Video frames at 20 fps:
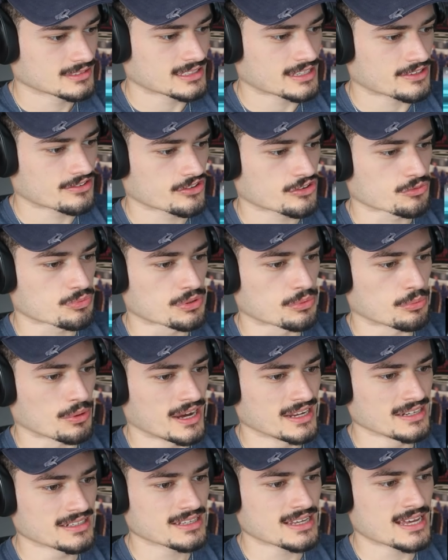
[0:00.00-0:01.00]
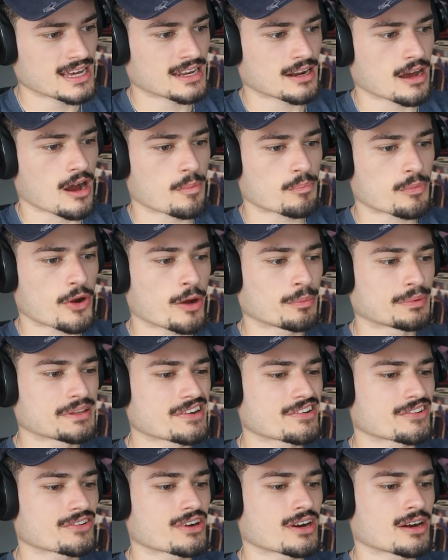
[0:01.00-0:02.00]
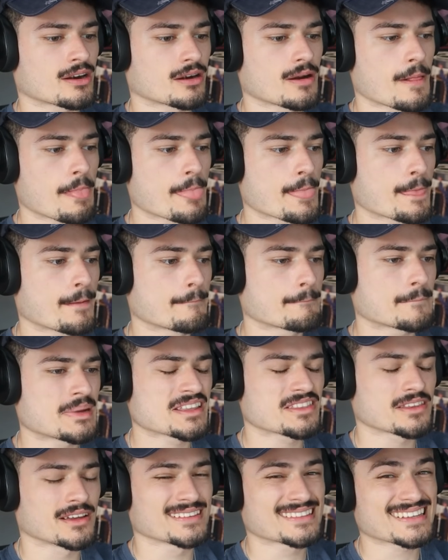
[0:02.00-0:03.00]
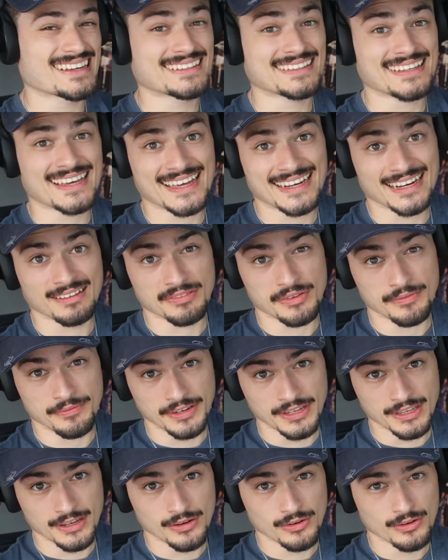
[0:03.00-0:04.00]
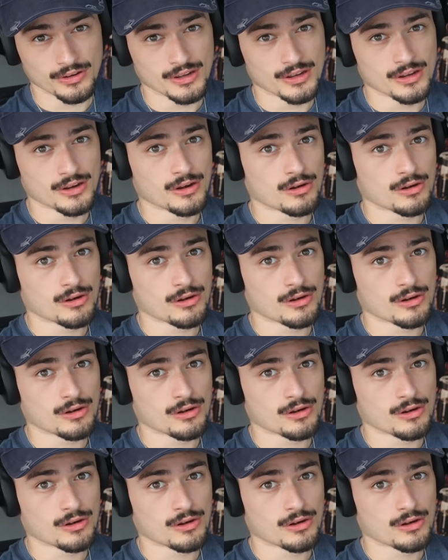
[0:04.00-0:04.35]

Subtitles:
Let's just rewind and I'll probably share my thoughts at the end of the video,